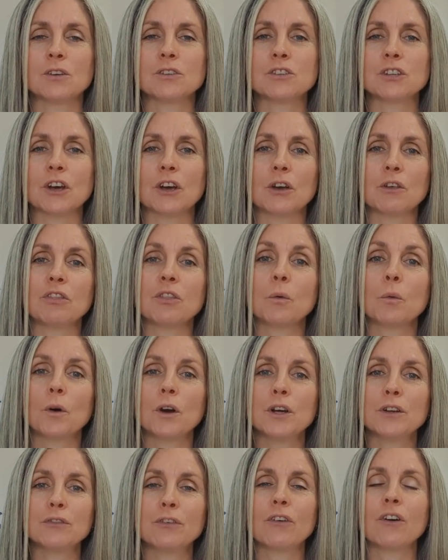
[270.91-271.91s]
So the
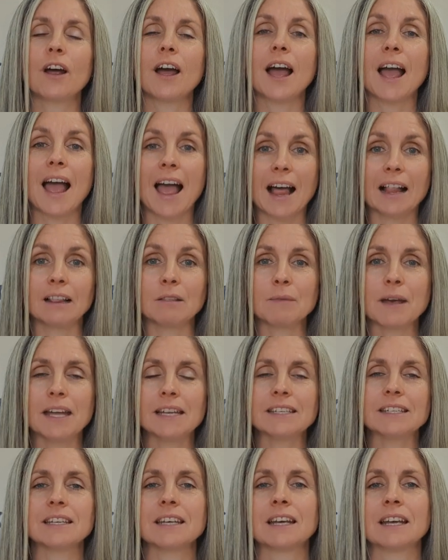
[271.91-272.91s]
word for a
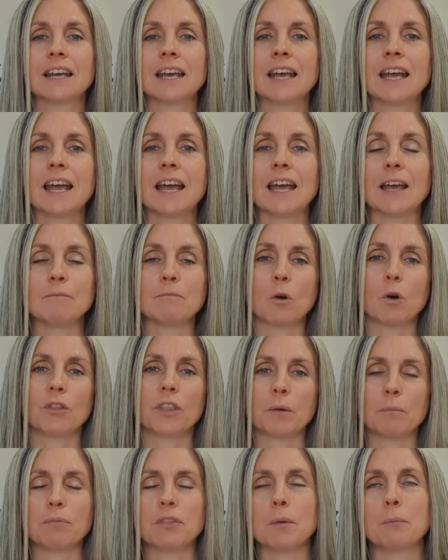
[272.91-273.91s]
helmet um, or
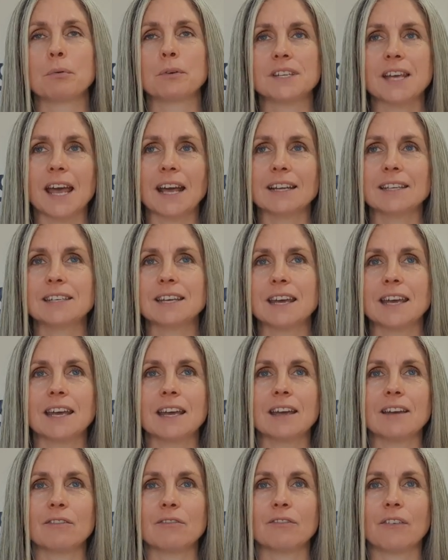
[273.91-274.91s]
the, the
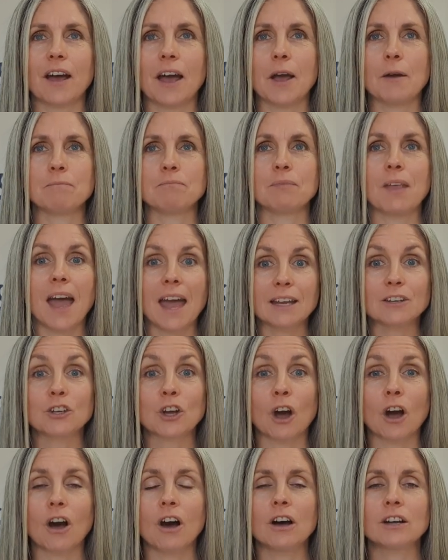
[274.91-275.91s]
protective um,
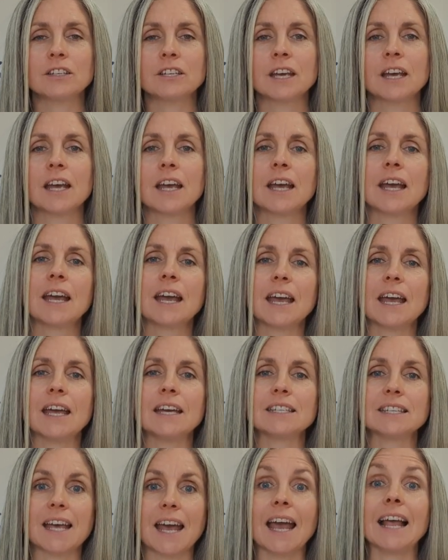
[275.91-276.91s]
head guard
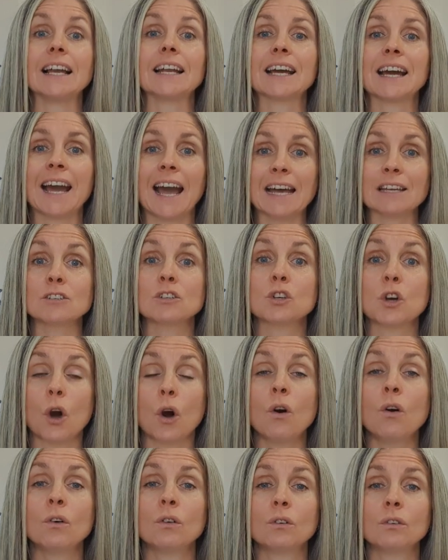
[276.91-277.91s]
is el
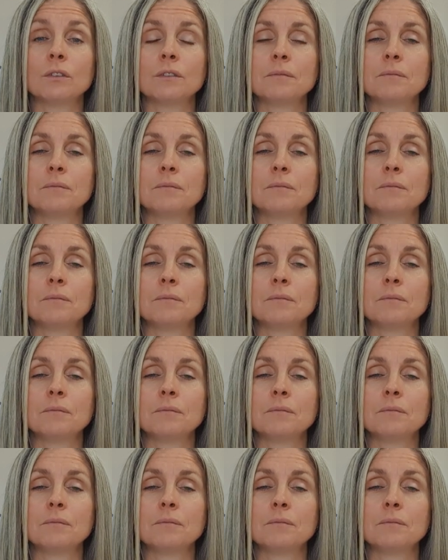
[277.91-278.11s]
casco,